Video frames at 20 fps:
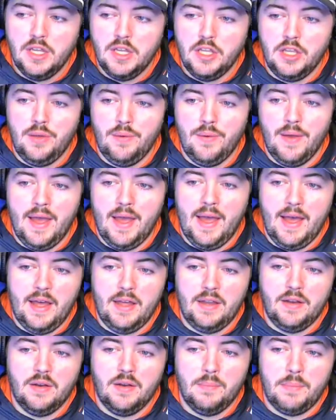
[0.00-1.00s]
you
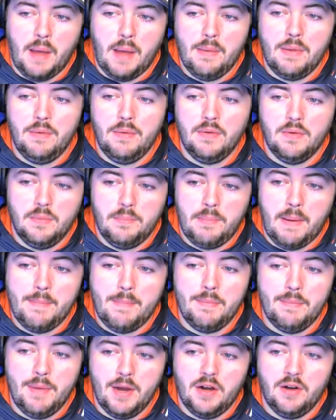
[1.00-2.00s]
had Bobby
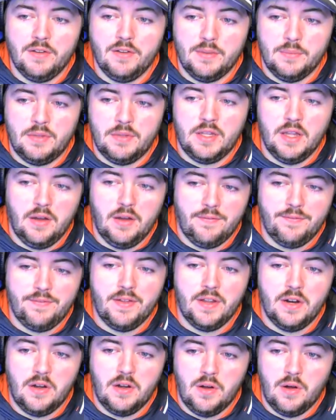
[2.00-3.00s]
Barrels himself
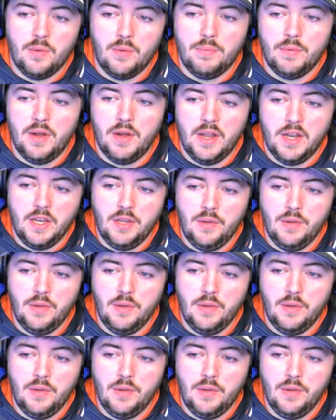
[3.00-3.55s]
hit a home run.